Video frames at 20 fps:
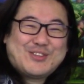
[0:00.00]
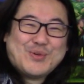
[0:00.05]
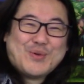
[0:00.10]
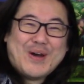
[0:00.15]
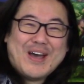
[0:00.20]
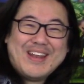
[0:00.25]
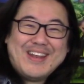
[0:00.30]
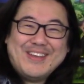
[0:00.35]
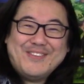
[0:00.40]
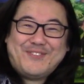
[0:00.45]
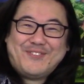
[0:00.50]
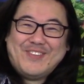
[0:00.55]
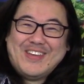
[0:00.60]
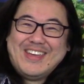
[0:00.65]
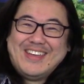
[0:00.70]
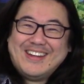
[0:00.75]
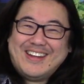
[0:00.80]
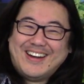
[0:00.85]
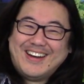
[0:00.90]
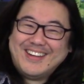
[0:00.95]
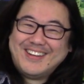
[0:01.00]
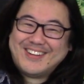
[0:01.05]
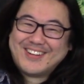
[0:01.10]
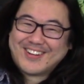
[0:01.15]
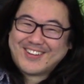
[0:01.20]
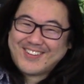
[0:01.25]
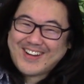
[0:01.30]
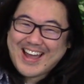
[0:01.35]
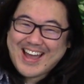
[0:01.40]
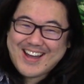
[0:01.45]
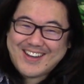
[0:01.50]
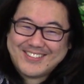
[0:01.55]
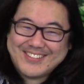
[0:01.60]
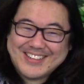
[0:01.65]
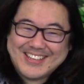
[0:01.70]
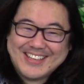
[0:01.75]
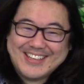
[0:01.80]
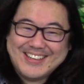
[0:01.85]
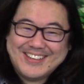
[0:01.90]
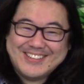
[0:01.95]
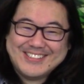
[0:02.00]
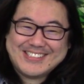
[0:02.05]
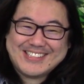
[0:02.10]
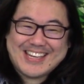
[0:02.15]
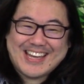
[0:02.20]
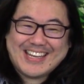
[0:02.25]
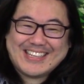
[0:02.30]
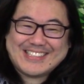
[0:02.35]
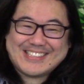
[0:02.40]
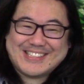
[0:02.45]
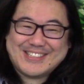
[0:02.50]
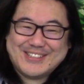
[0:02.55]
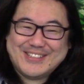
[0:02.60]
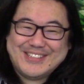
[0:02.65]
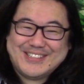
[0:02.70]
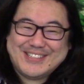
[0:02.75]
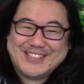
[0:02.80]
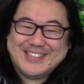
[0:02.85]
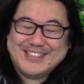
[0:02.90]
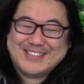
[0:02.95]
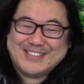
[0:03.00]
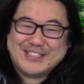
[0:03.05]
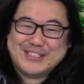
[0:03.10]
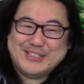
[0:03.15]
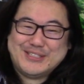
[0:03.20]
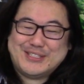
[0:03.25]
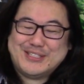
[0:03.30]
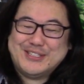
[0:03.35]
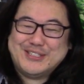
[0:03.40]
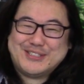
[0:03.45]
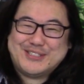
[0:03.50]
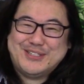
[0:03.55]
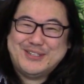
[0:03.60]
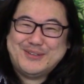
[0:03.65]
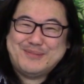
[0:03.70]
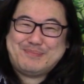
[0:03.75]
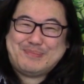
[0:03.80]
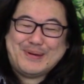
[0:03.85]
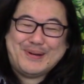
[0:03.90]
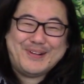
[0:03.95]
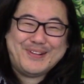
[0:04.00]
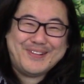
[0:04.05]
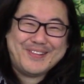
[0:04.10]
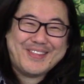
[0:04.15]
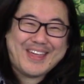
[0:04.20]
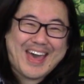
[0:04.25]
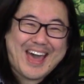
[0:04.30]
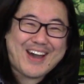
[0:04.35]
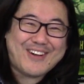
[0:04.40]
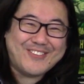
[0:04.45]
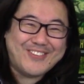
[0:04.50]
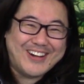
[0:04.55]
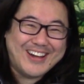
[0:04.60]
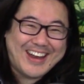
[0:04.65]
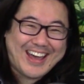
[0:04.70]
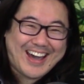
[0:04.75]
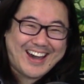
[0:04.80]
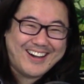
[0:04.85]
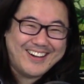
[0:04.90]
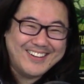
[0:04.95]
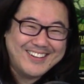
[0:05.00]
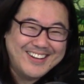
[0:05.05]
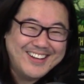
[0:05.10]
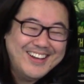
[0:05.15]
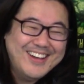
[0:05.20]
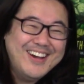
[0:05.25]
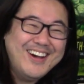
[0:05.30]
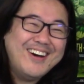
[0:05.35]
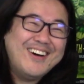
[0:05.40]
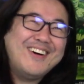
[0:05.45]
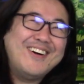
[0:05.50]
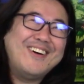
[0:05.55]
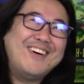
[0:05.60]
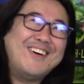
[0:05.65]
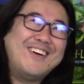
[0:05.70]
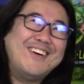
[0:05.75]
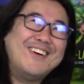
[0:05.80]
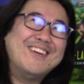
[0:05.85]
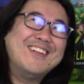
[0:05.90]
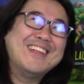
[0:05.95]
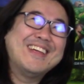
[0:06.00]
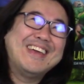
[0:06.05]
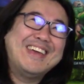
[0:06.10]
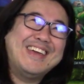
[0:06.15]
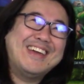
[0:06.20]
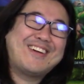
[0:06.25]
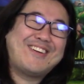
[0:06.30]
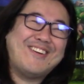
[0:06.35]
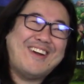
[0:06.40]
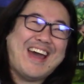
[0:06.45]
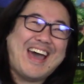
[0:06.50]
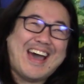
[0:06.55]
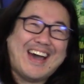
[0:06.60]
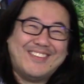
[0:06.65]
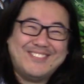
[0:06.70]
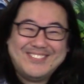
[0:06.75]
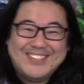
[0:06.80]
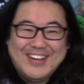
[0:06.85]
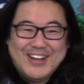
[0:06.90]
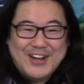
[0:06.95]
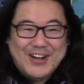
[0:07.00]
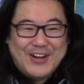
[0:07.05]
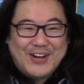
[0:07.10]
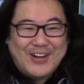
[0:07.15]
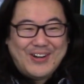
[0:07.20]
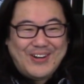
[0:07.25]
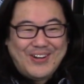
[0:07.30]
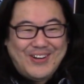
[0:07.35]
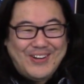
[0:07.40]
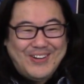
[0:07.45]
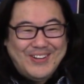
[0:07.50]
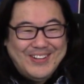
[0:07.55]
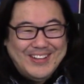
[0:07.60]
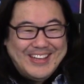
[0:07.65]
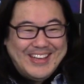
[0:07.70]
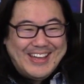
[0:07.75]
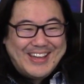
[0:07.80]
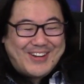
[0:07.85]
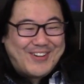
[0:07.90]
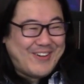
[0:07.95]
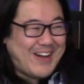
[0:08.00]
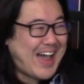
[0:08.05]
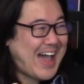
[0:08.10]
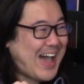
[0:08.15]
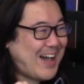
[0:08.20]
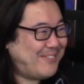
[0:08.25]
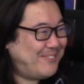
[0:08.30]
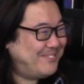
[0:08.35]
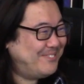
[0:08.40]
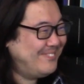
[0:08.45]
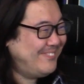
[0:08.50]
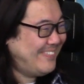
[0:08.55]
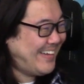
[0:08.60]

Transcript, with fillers: 20 feet underground, Deus Ex, to, to, to, to, to pull that one out. Holy crap. Holy crap,